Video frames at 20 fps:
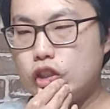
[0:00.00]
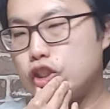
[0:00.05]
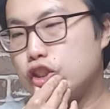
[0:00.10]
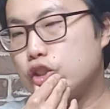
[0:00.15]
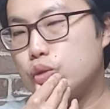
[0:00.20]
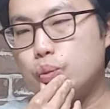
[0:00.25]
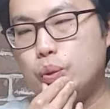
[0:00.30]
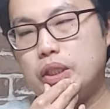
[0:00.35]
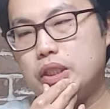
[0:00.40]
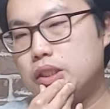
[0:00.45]

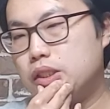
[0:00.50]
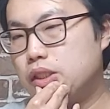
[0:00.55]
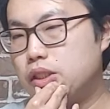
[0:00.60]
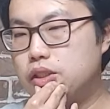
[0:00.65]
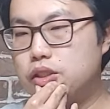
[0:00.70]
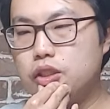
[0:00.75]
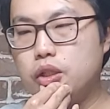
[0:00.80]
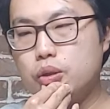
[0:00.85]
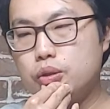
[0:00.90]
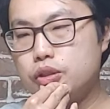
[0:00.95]

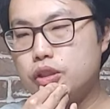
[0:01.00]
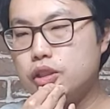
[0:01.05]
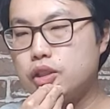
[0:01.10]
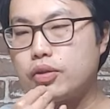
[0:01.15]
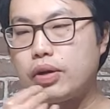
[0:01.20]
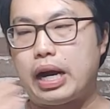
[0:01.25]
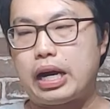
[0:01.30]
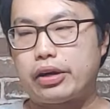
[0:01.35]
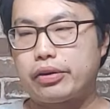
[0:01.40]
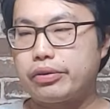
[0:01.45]
sweet
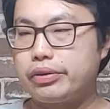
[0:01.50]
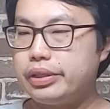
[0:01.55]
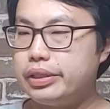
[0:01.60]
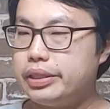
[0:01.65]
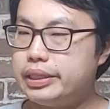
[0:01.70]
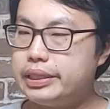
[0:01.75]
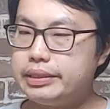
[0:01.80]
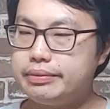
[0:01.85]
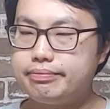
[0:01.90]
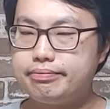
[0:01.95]
toasted
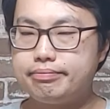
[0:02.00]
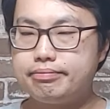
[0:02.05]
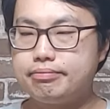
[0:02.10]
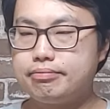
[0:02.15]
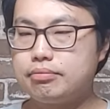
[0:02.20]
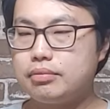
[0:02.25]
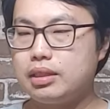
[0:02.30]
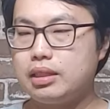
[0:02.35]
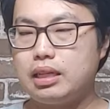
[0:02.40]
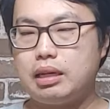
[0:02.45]
crackery,
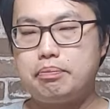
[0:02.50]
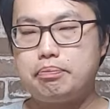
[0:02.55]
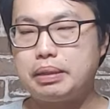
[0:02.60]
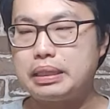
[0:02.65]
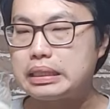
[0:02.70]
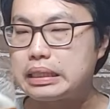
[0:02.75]
like